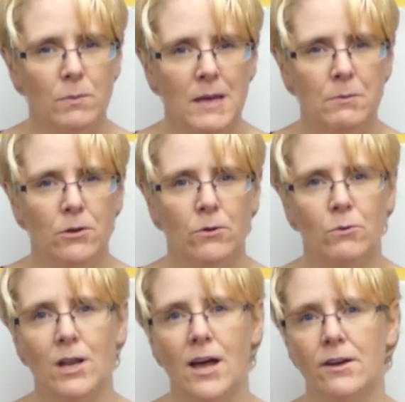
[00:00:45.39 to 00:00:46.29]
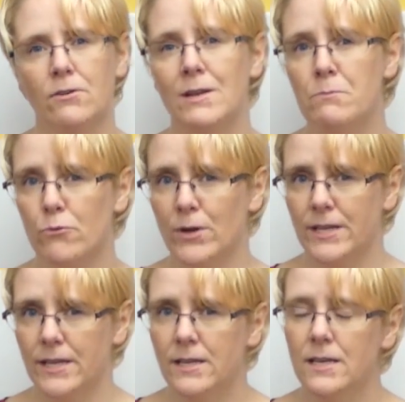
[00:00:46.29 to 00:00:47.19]
for people who rely on lip
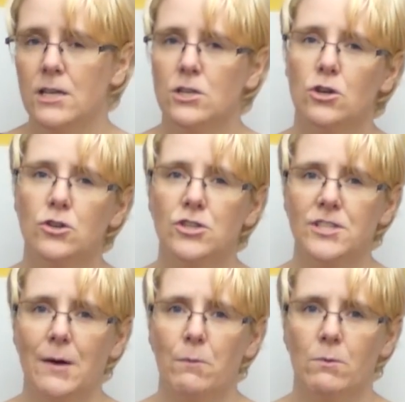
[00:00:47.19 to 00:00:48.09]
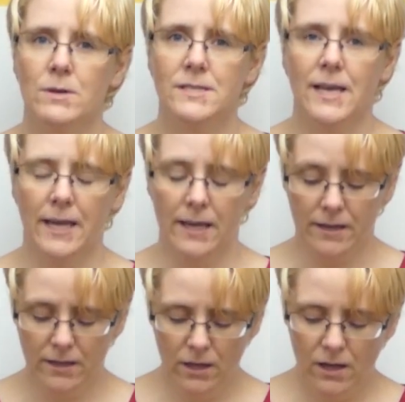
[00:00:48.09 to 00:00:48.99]
reading to understand what we're saying.